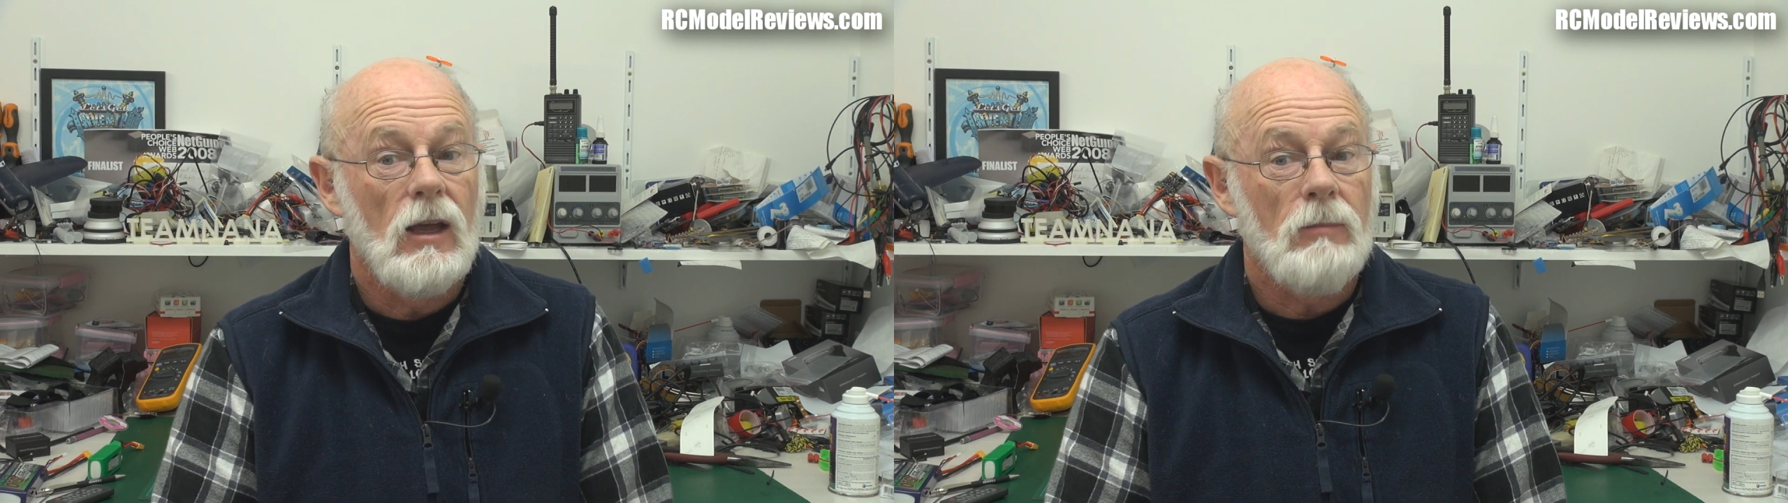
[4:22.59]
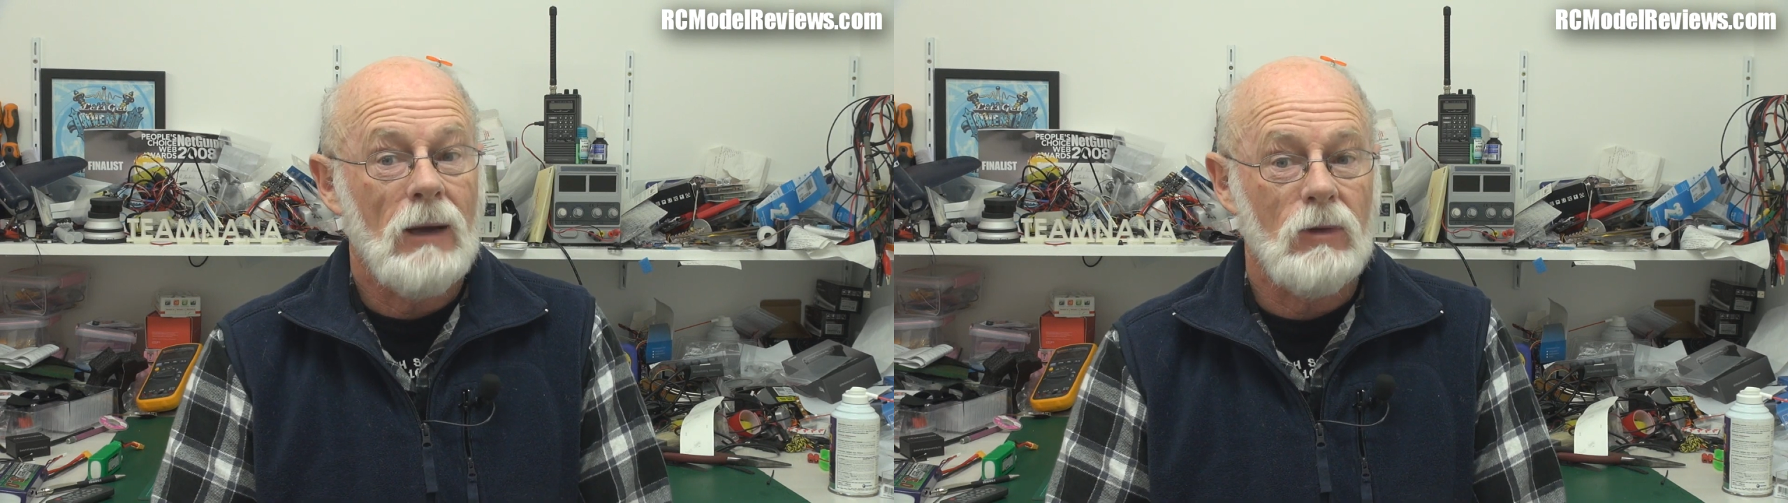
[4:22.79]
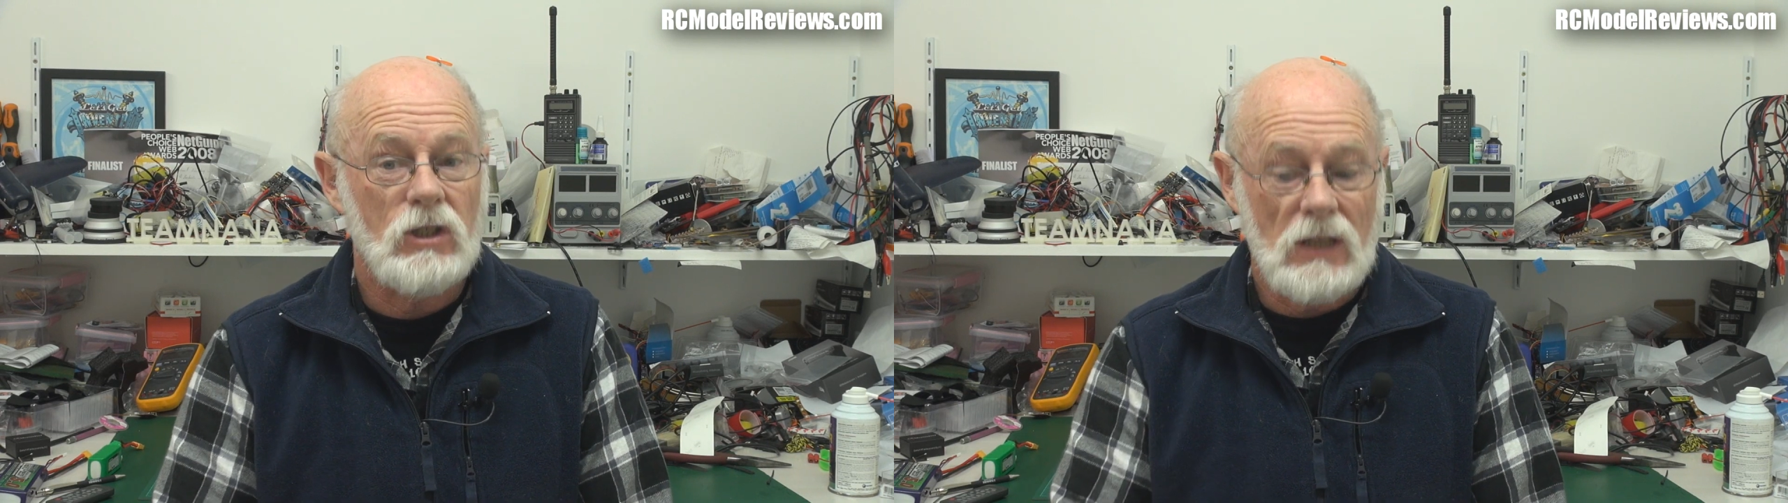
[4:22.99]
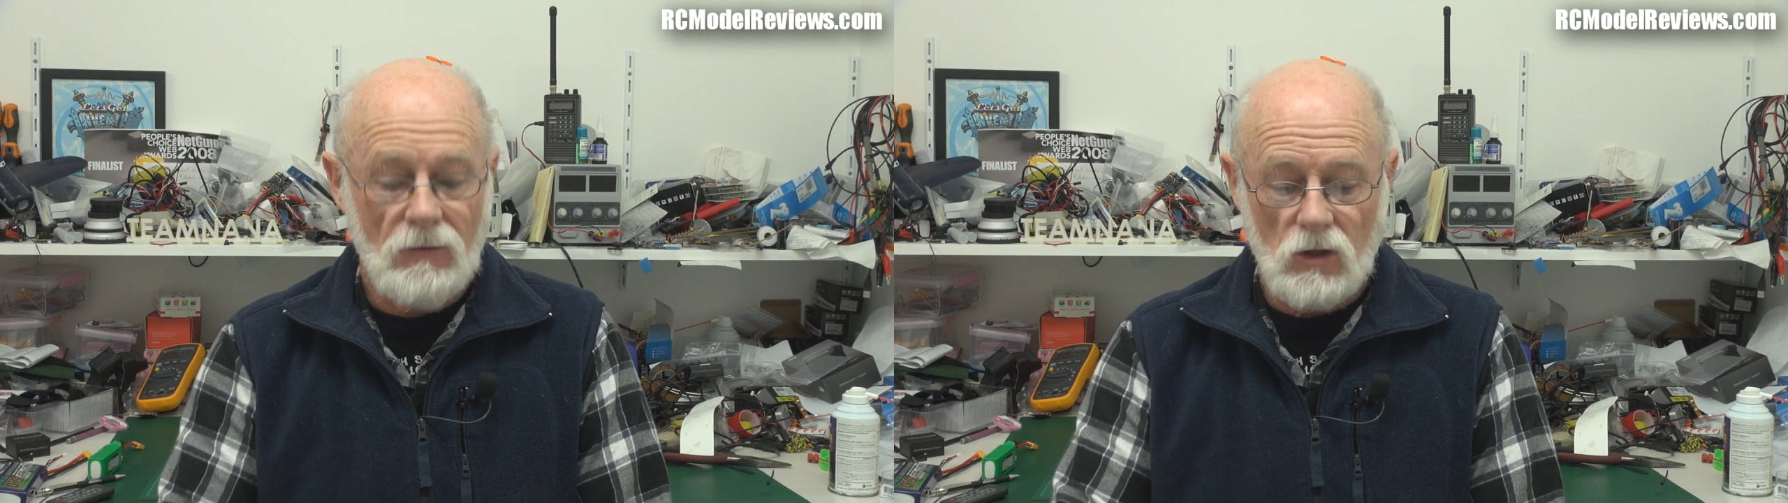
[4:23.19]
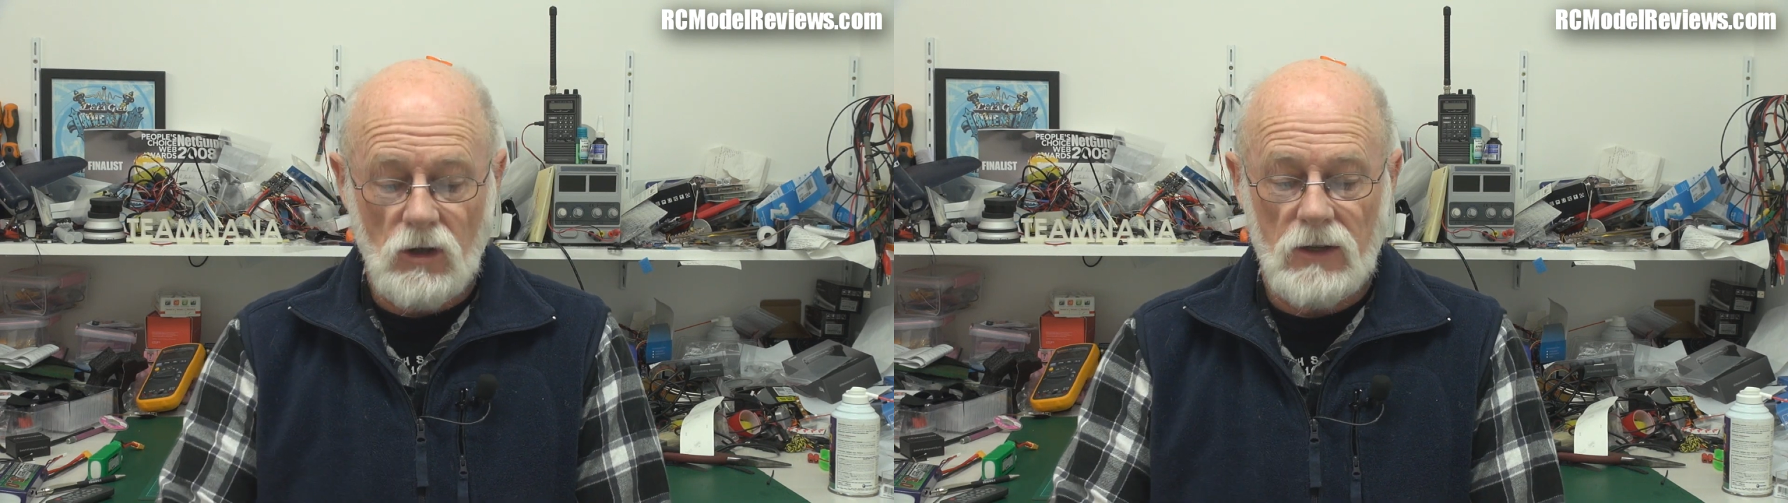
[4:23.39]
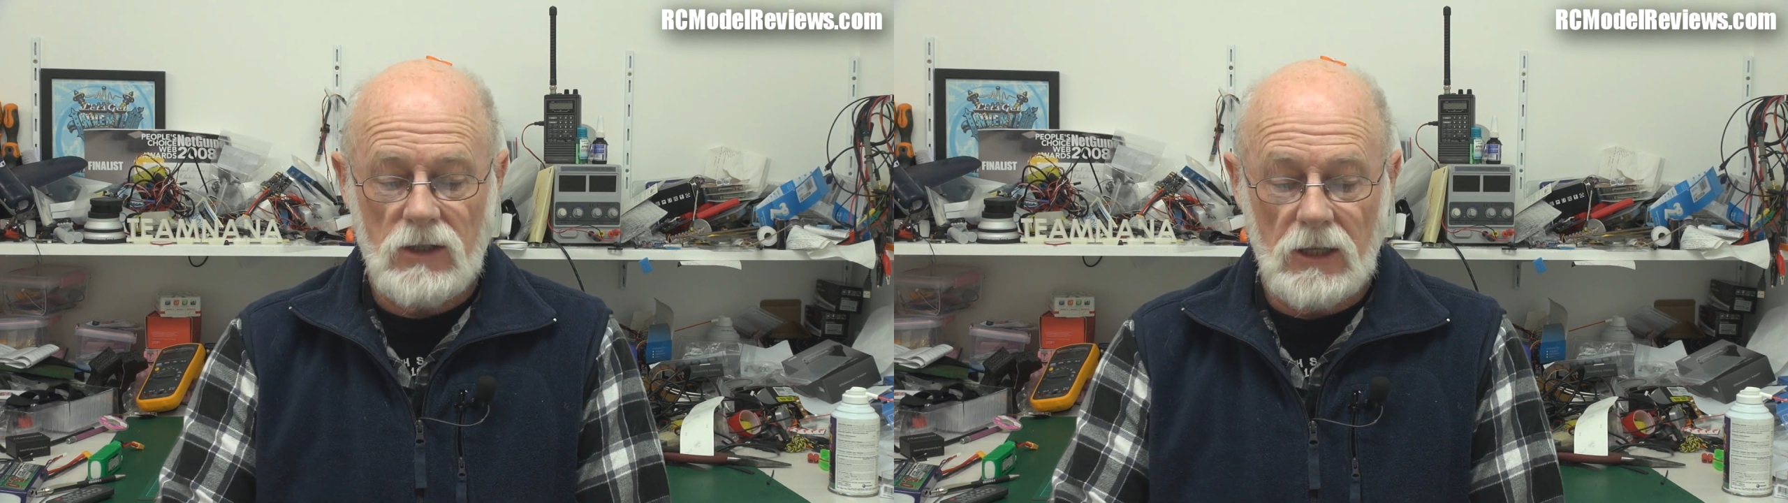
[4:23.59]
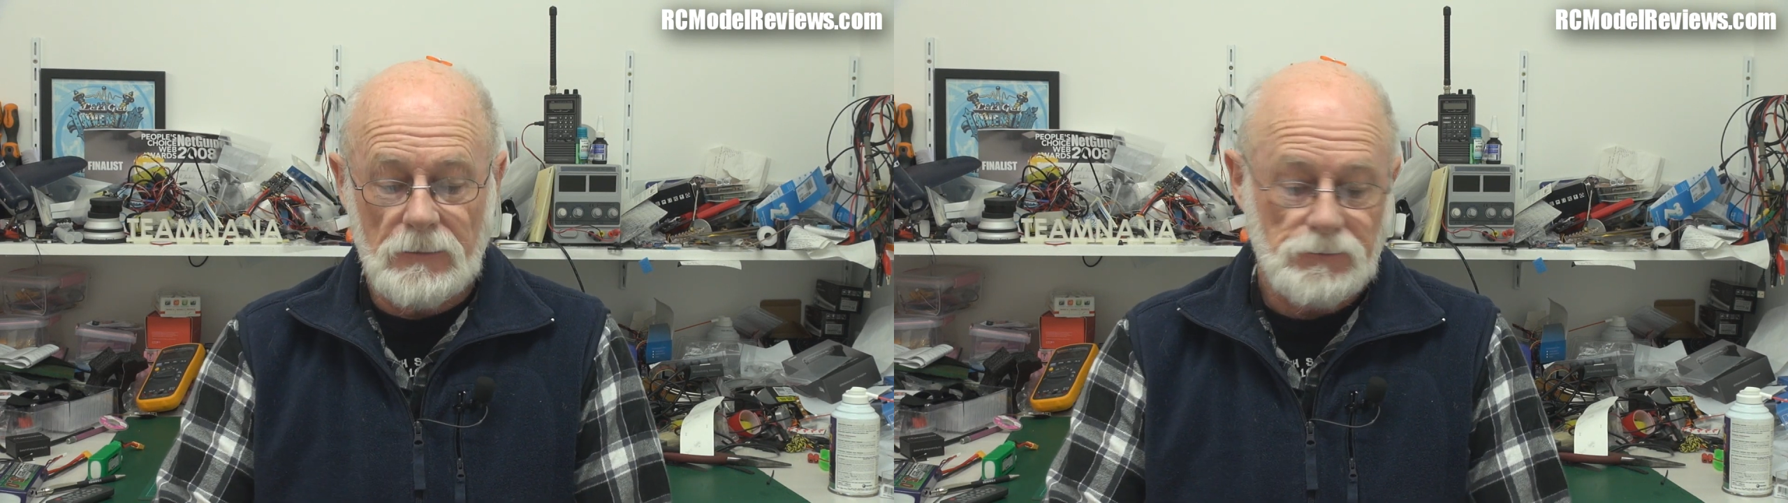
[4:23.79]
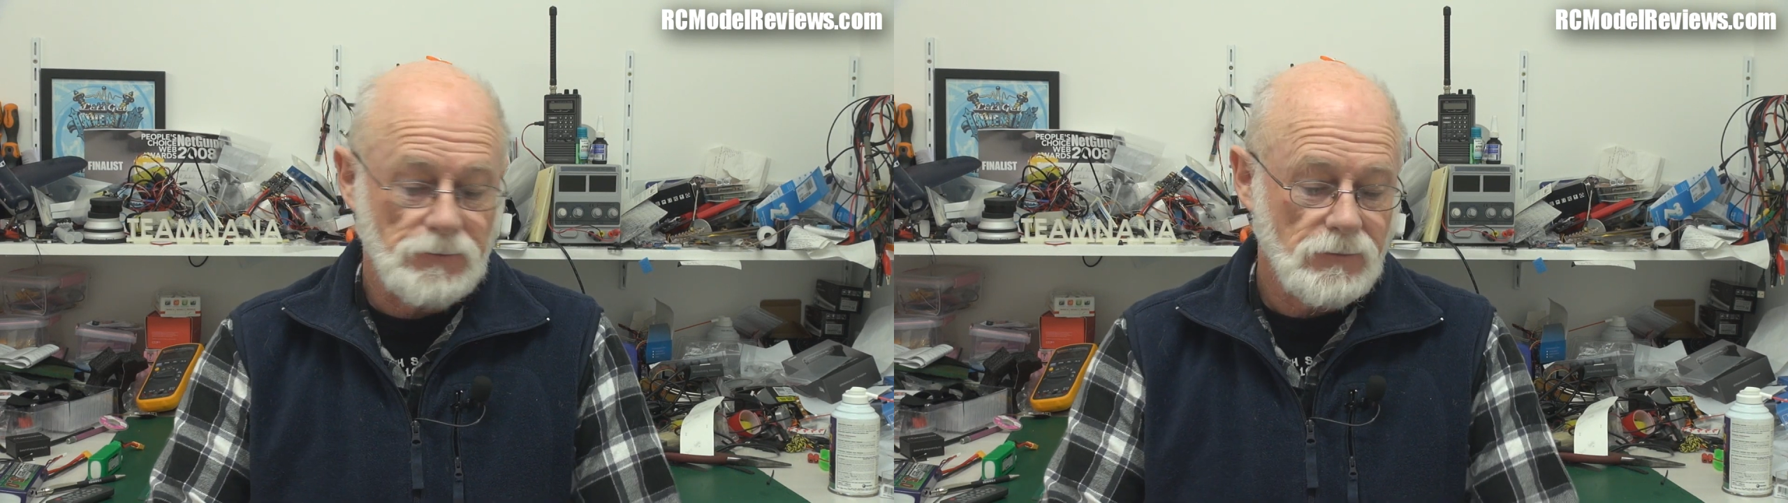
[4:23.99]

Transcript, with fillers: But we'll just have to try and see.